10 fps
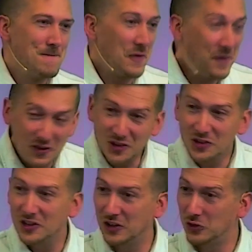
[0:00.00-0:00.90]
Ephesians
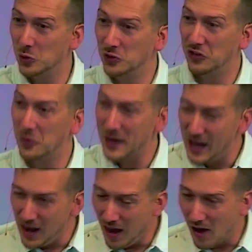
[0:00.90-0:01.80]
6 calls us to be
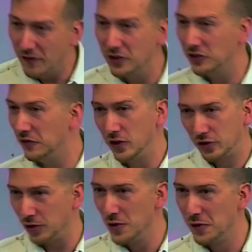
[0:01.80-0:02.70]
lovers of the
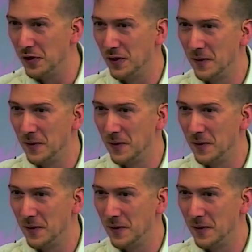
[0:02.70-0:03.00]
truth.